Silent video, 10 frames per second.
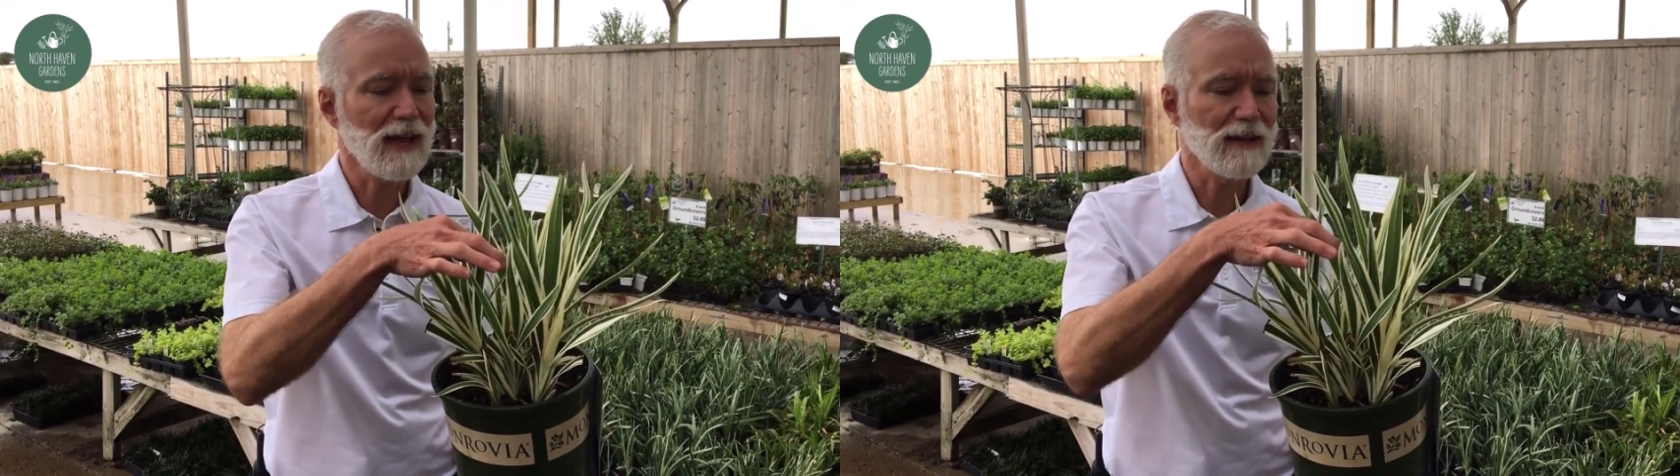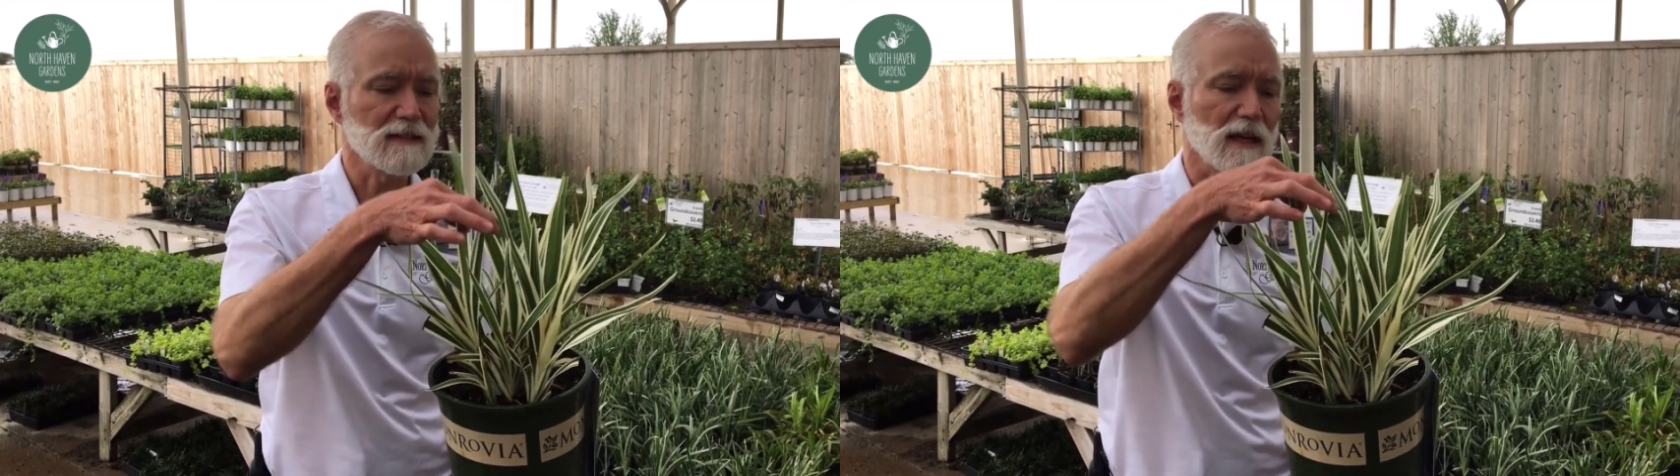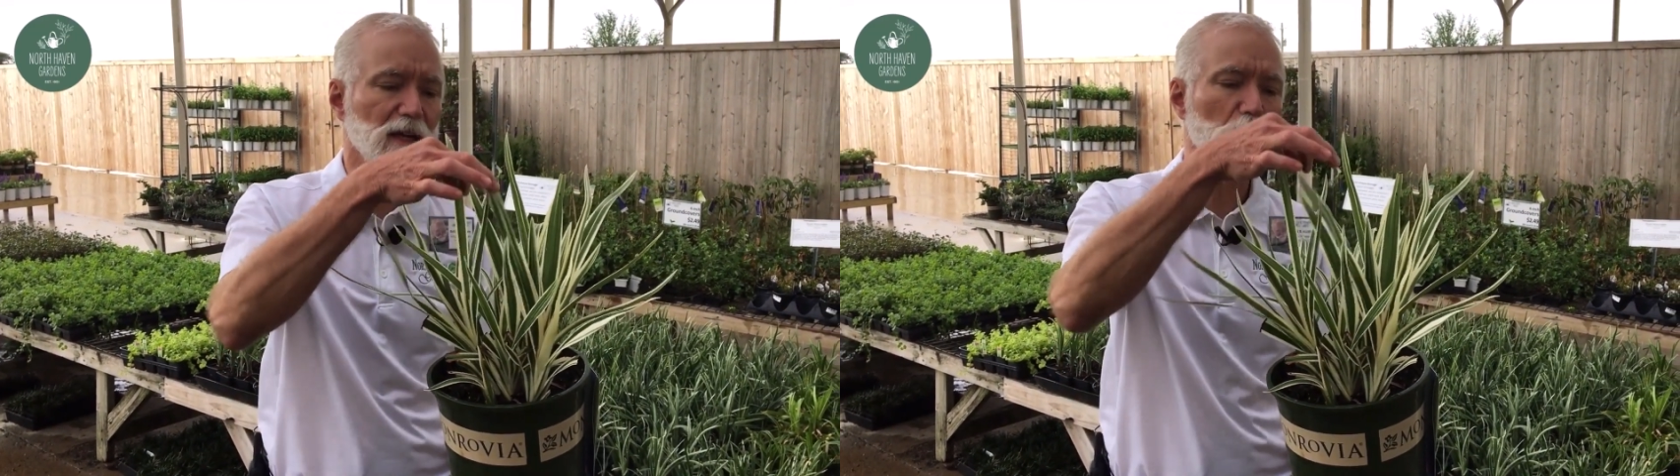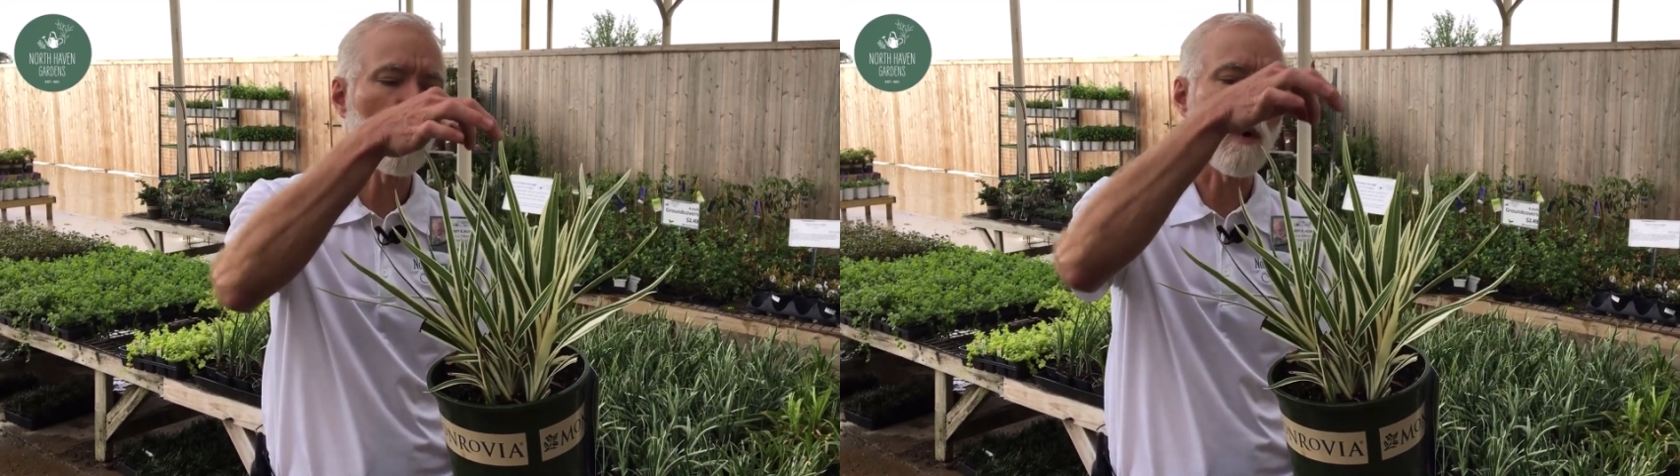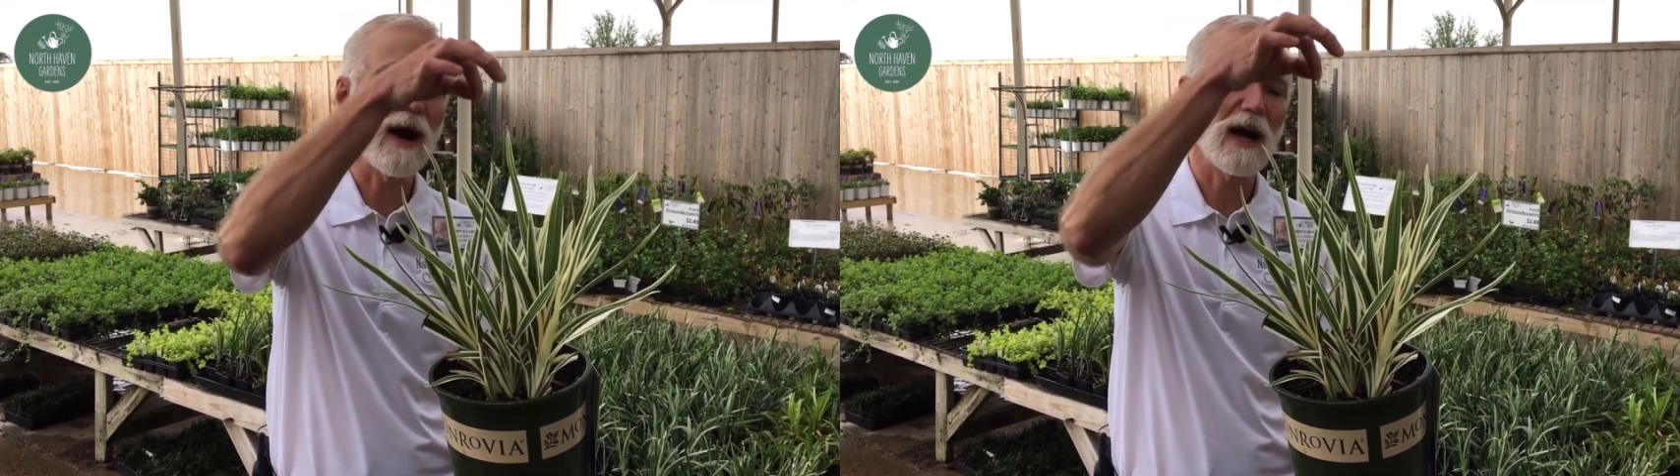has a
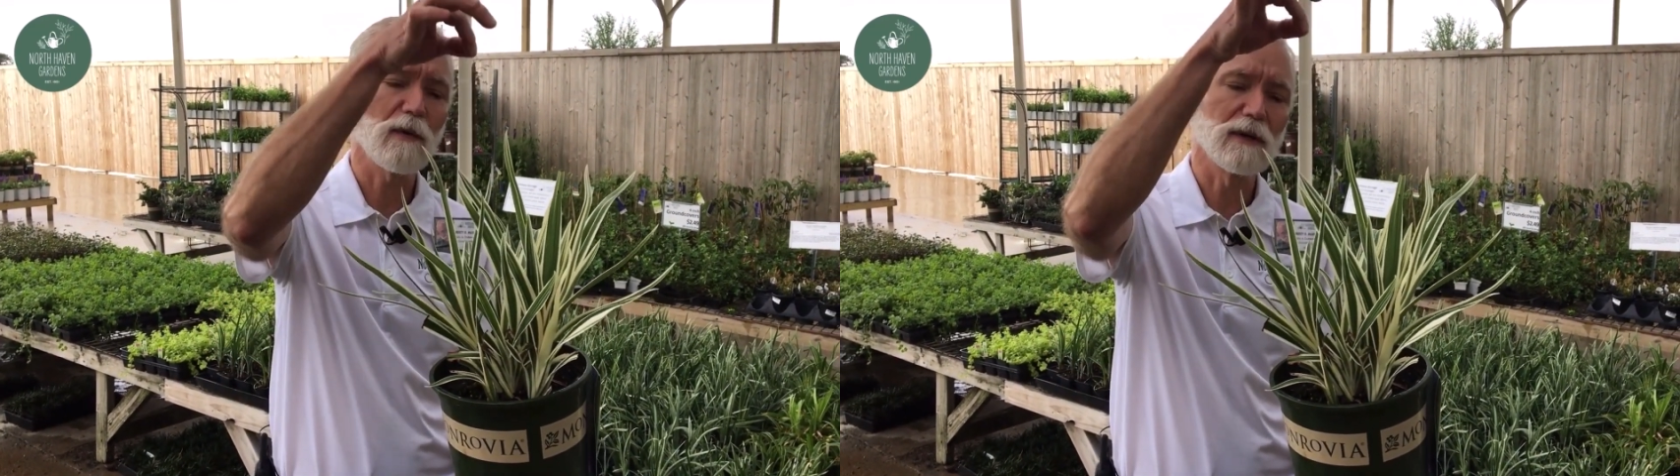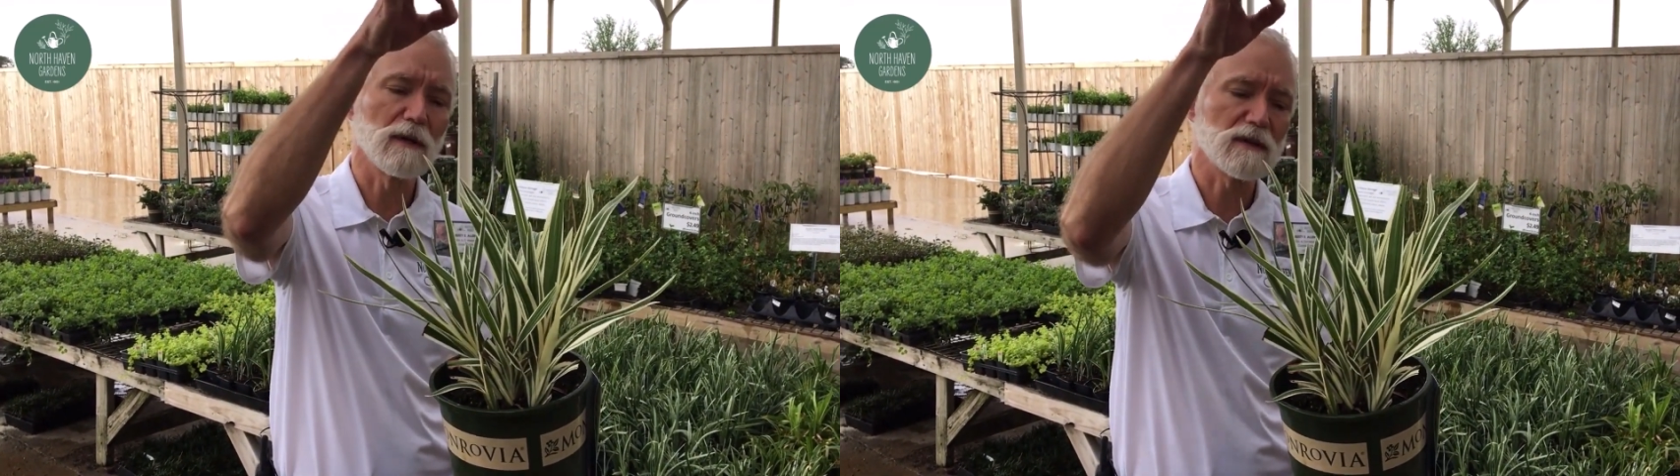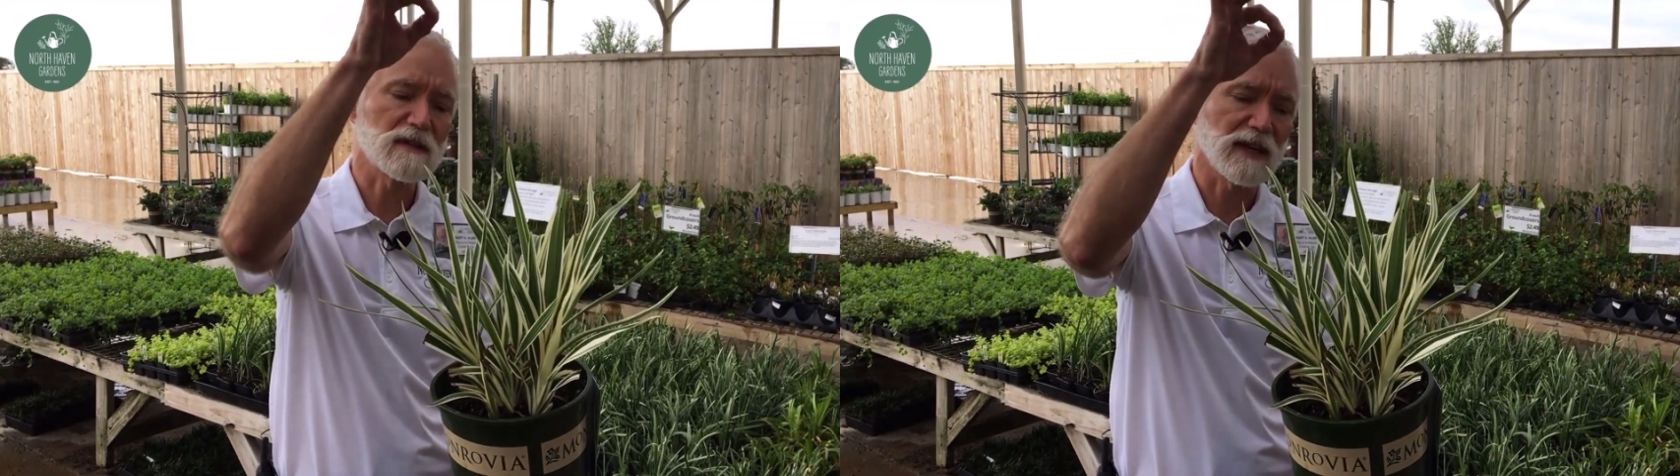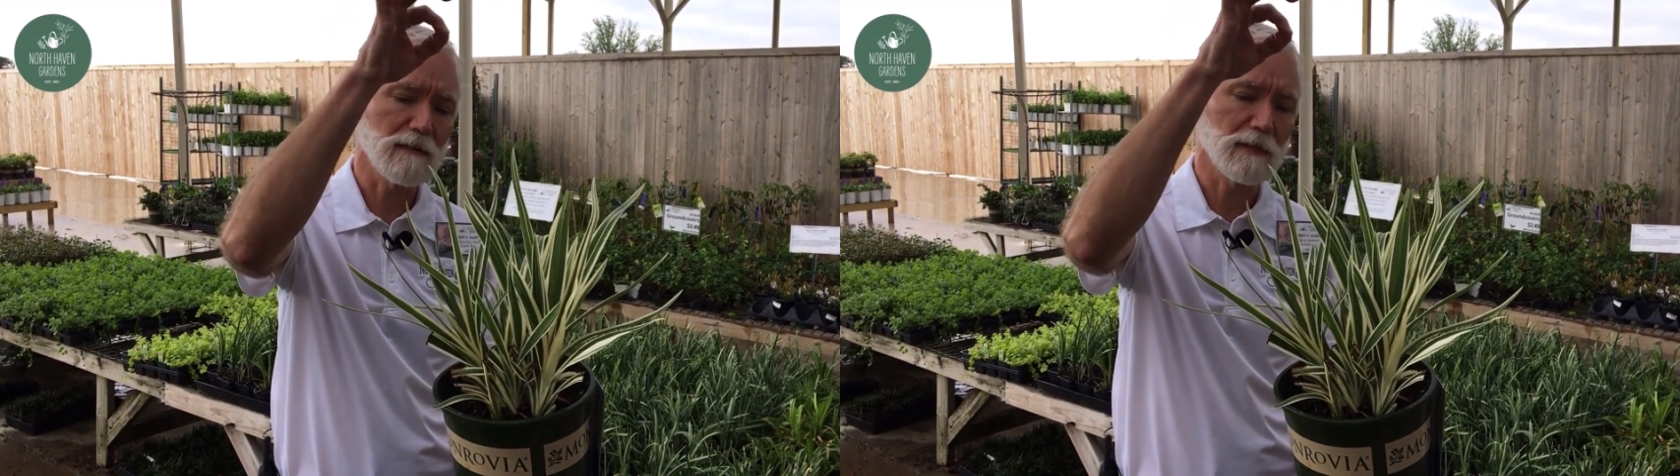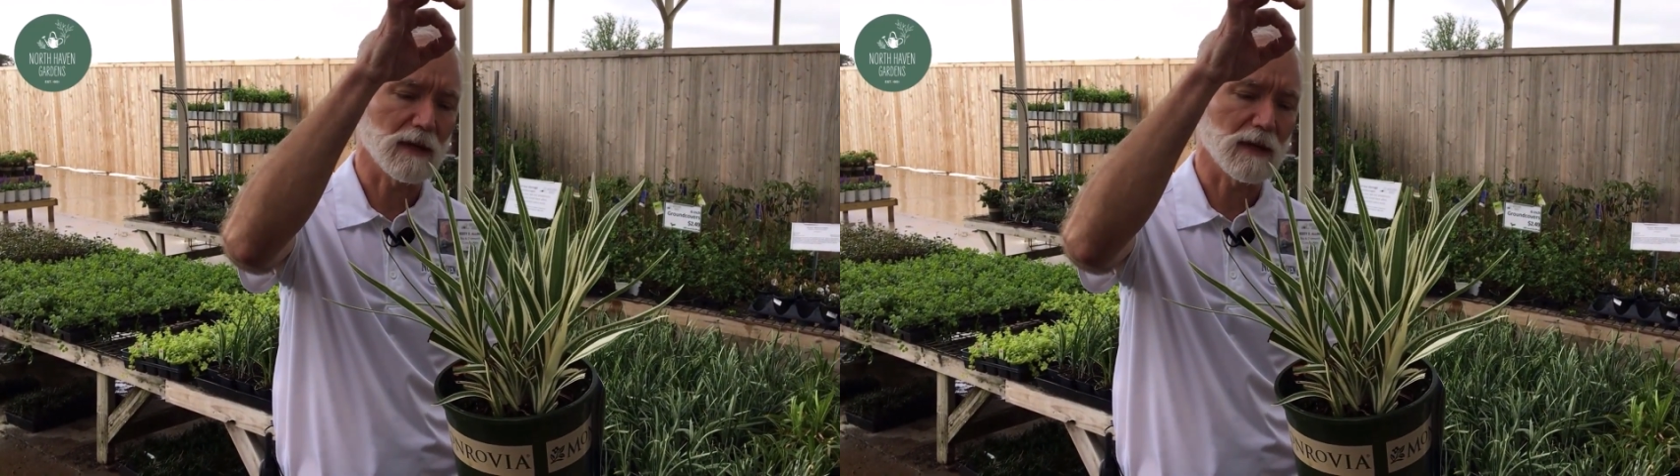little wiry little stem